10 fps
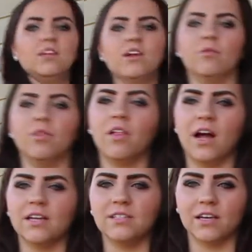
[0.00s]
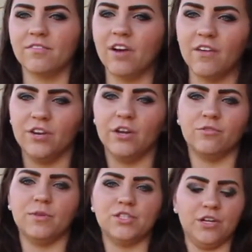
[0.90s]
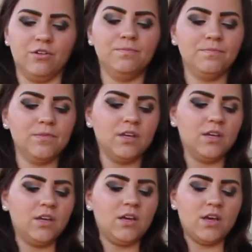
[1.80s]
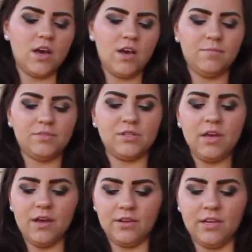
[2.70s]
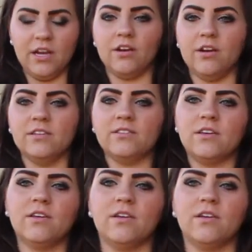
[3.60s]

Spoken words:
you know, the last like 5 videos on my channel. So yeah, here is